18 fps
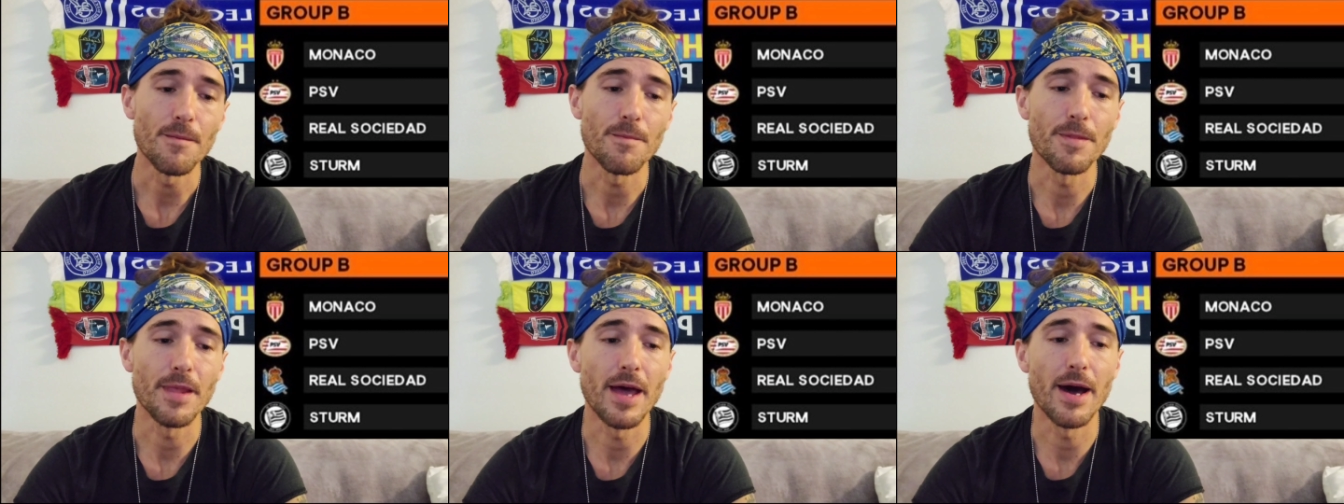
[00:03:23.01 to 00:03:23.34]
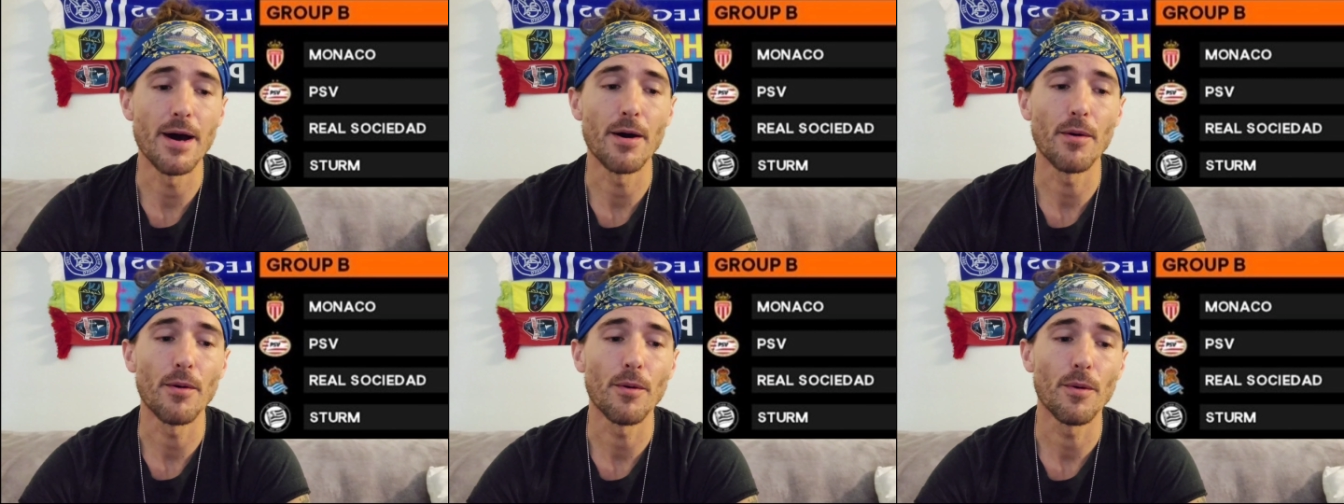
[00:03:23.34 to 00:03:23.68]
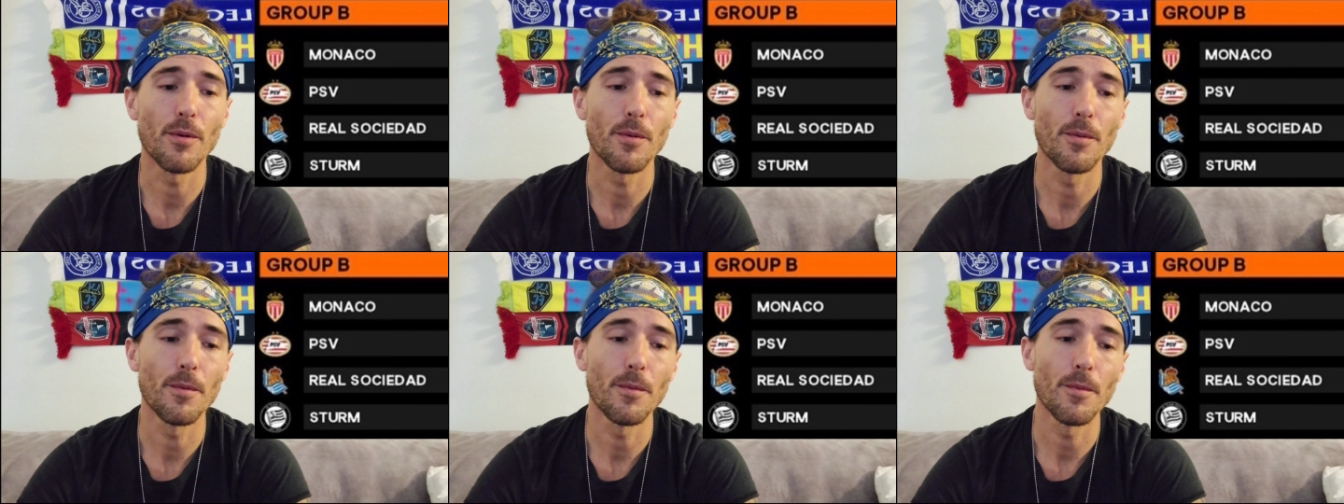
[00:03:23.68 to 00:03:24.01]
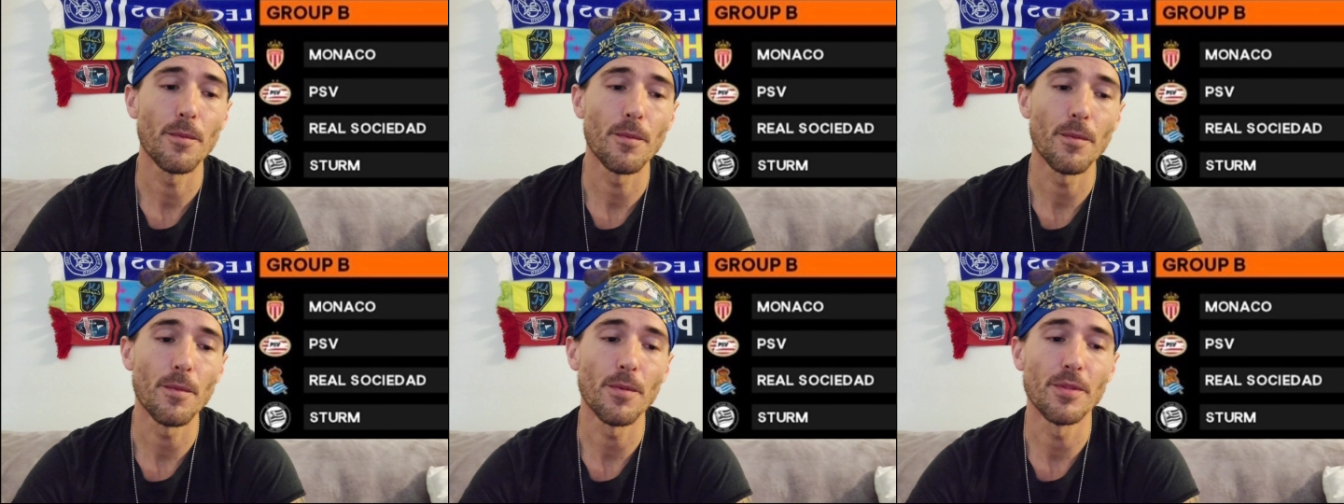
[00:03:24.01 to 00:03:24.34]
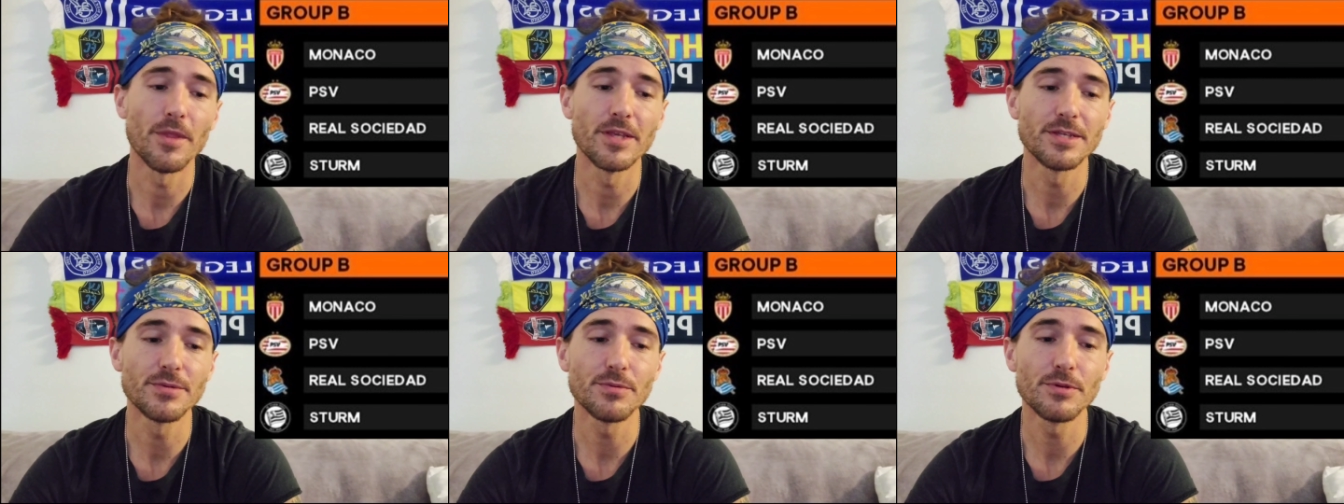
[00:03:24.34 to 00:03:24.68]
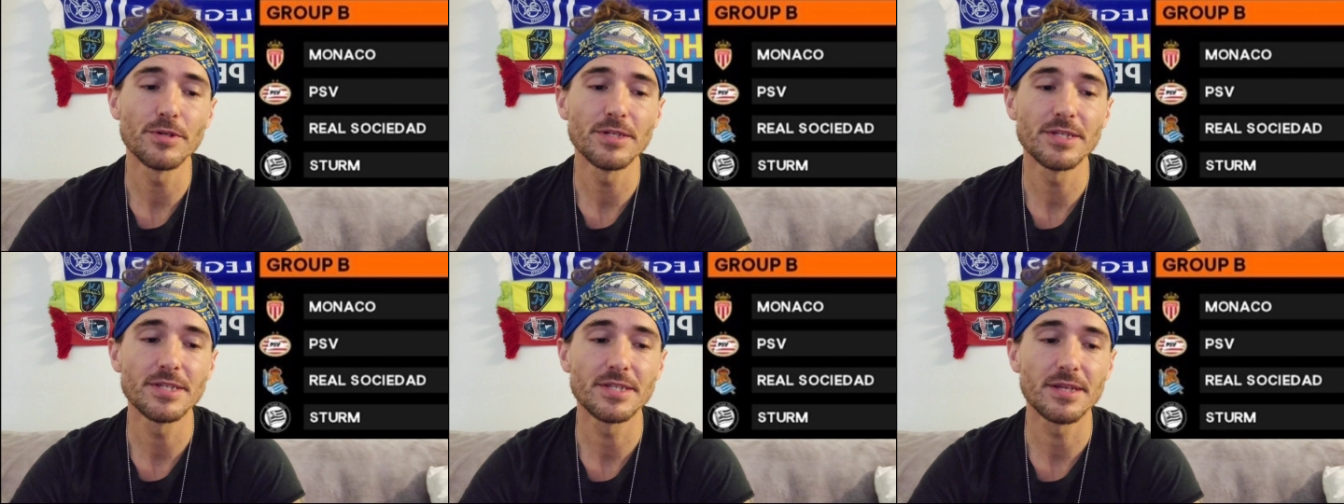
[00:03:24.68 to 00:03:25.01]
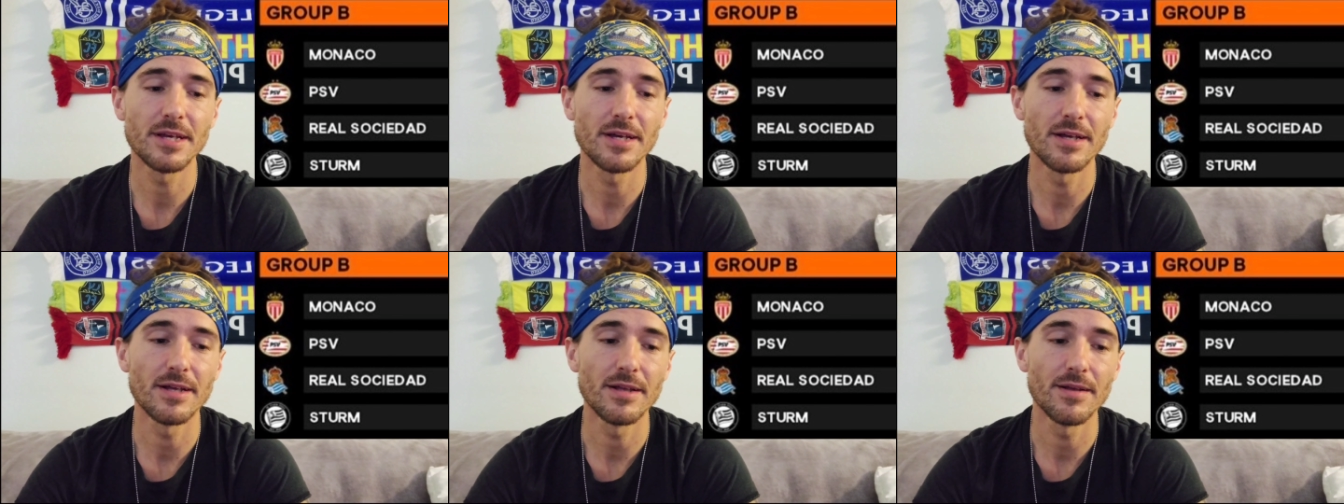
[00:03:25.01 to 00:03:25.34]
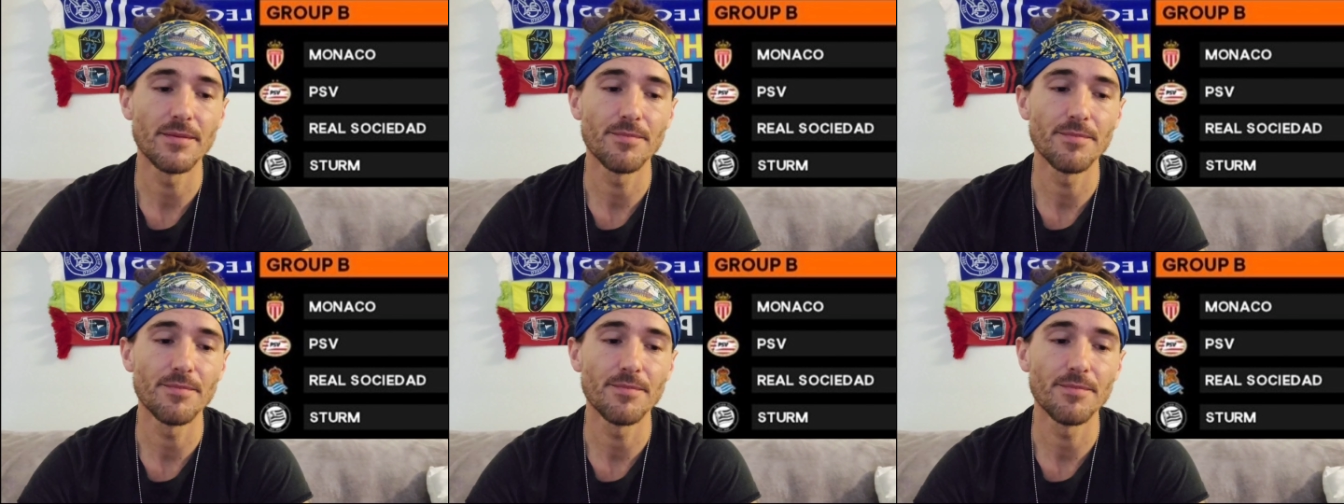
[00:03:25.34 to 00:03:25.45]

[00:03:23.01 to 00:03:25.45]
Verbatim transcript: Now, this was,